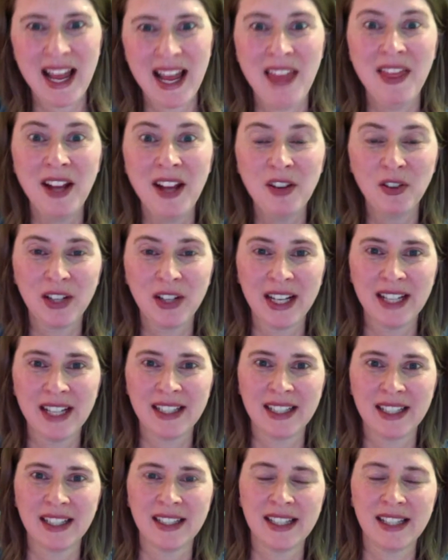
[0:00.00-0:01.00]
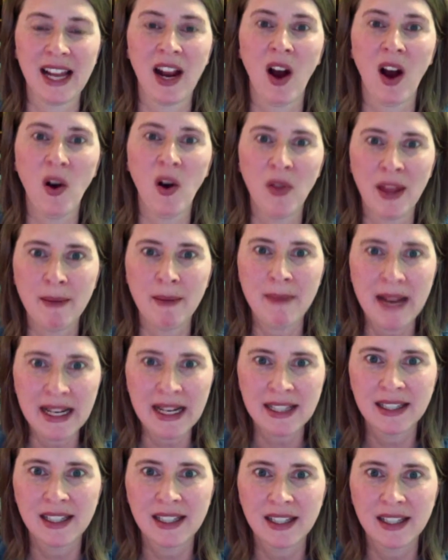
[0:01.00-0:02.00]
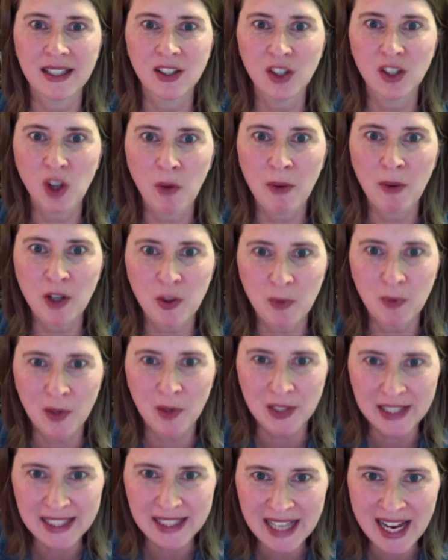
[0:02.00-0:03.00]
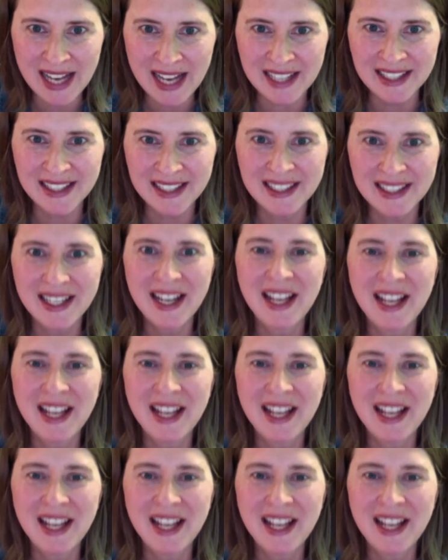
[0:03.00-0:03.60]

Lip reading: And then your kids can say, oh, that makes so much more sense.